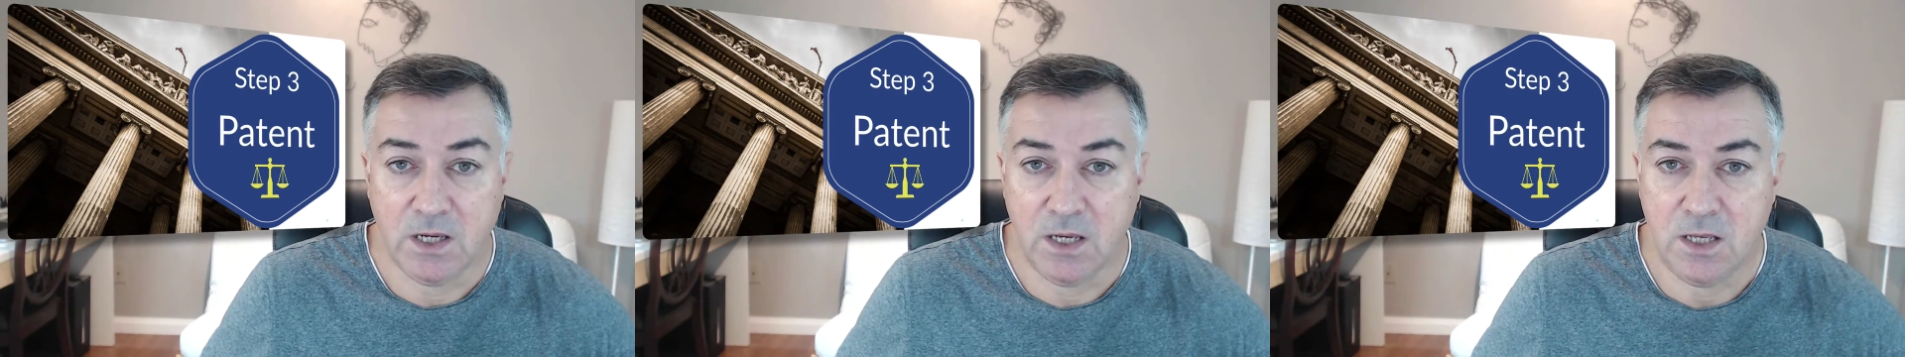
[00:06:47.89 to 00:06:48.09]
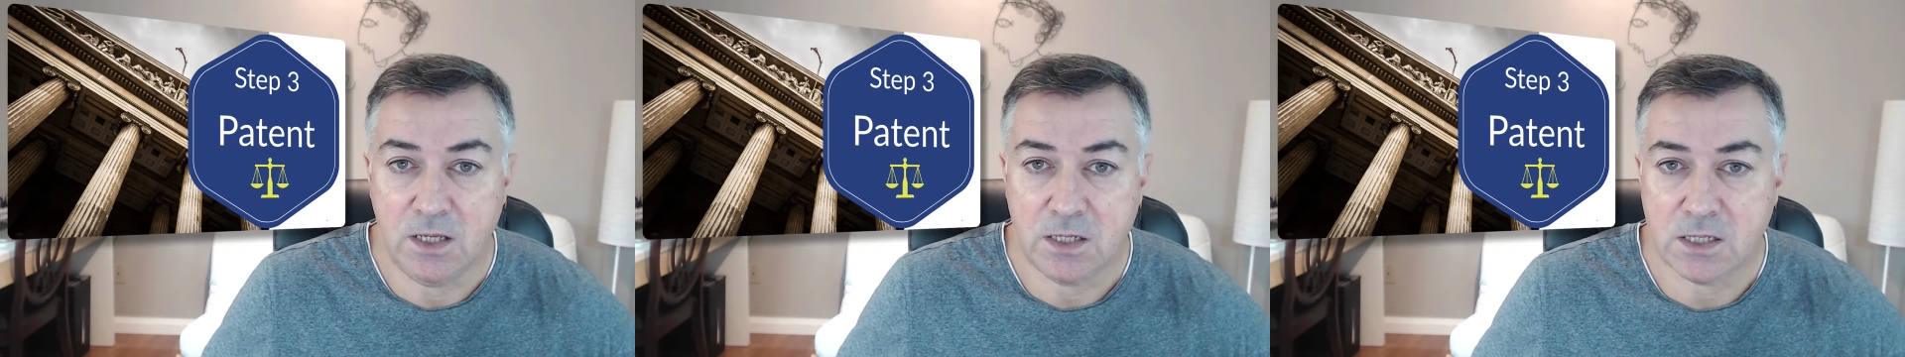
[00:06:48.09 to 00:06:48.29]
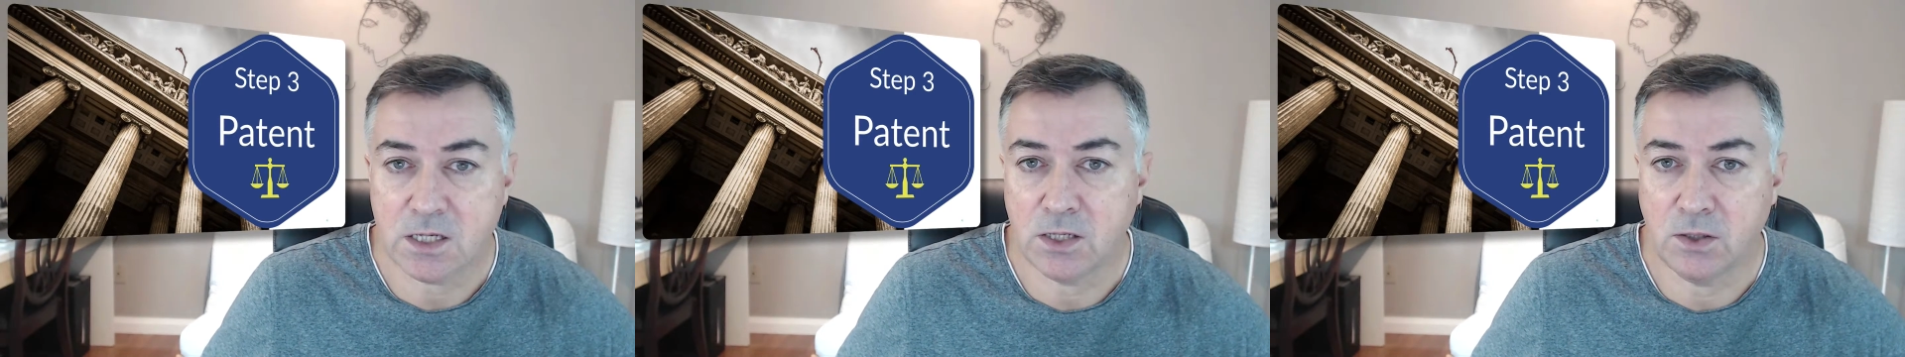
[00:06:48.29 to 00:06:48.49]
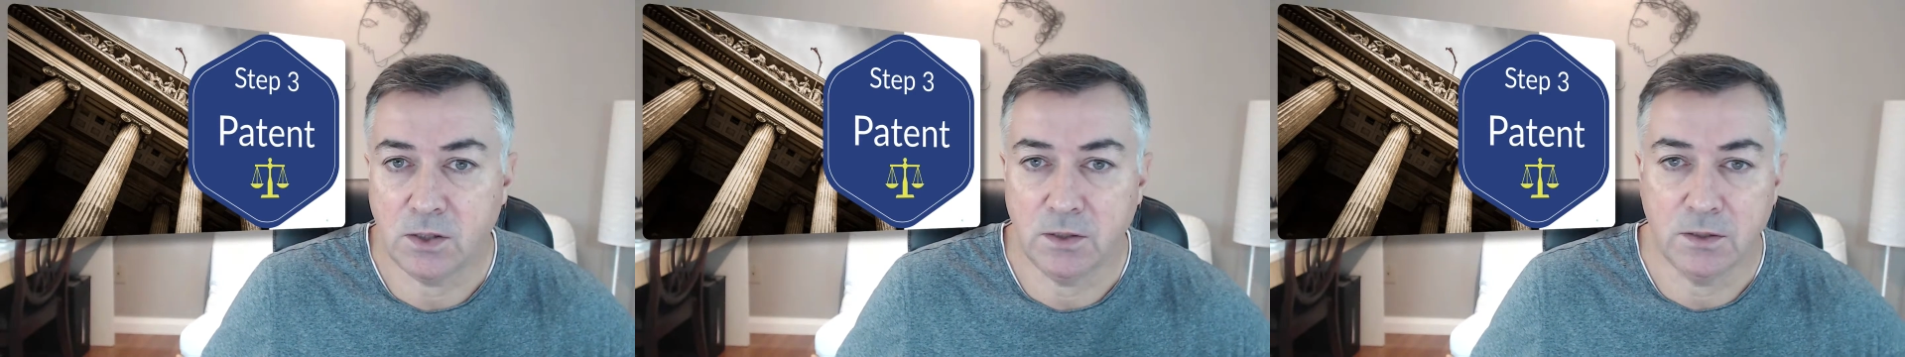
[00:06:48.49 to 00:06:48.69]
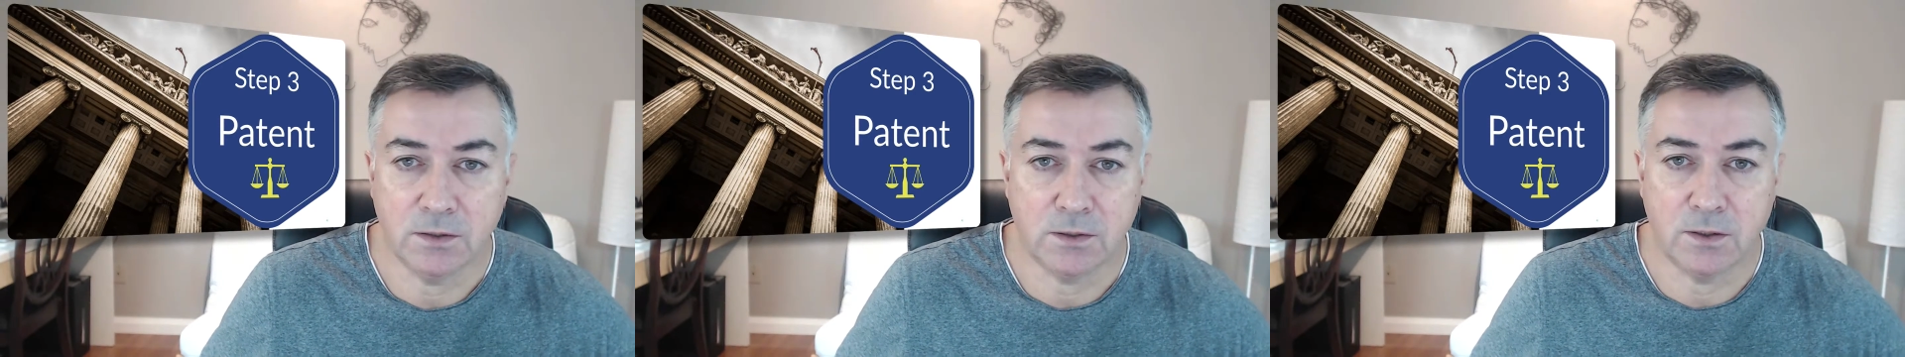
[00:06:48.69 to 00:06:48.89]

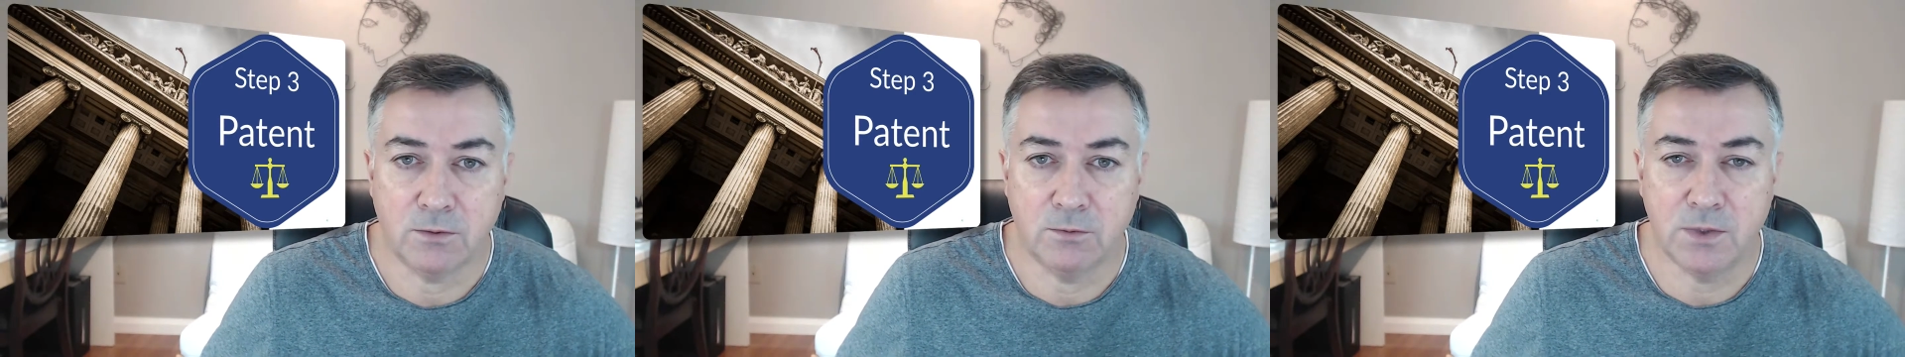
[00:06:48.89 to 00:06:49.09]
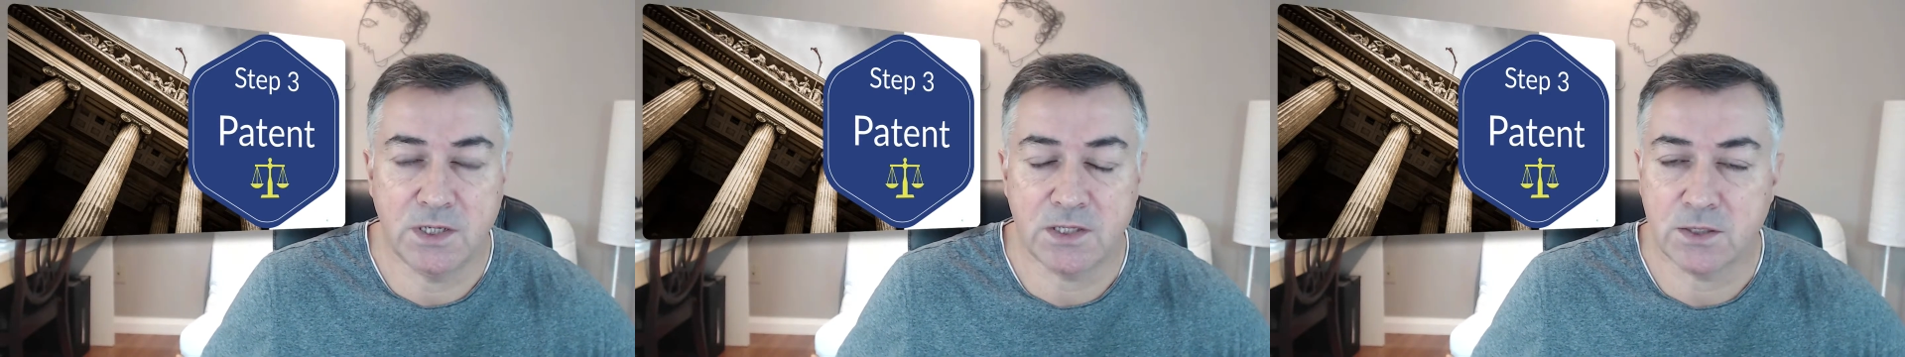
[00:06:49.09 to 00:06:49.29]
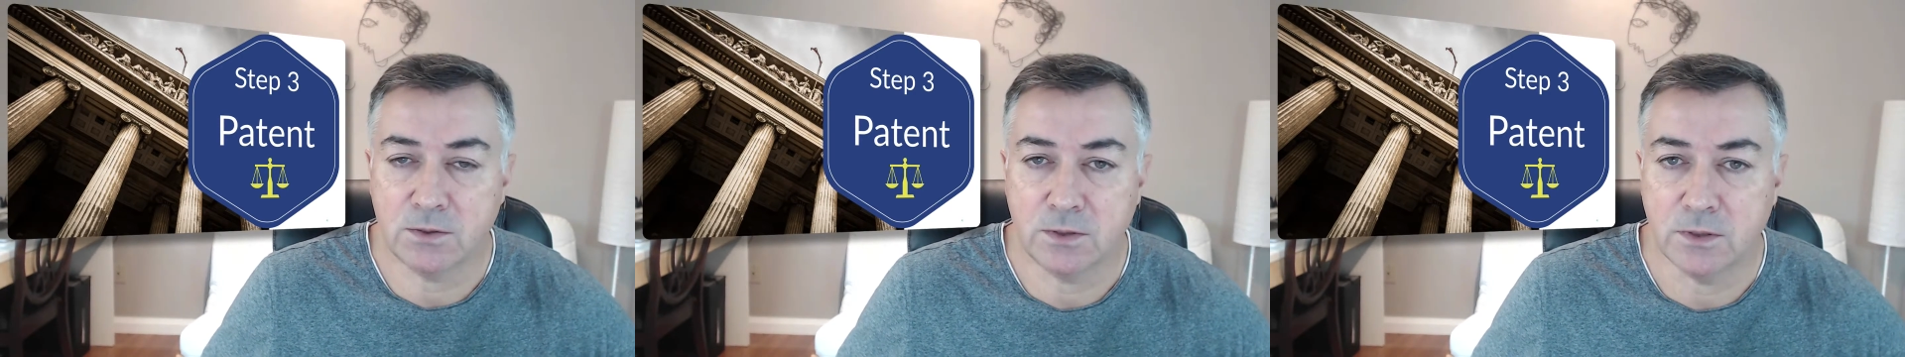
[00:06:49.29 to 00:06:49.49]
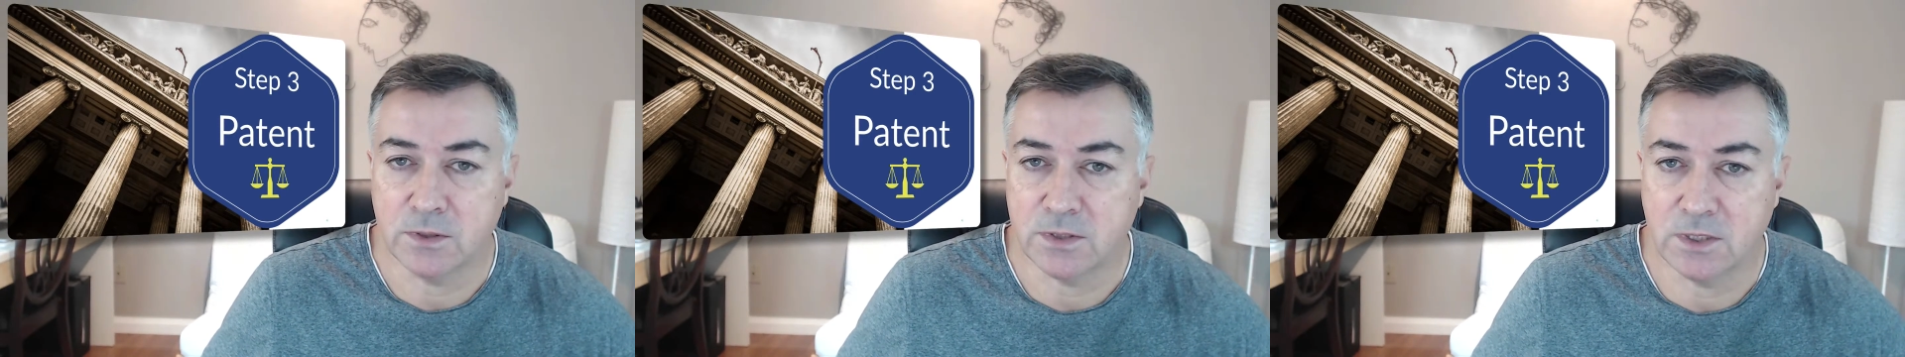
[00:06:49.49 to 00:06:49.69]
initial results,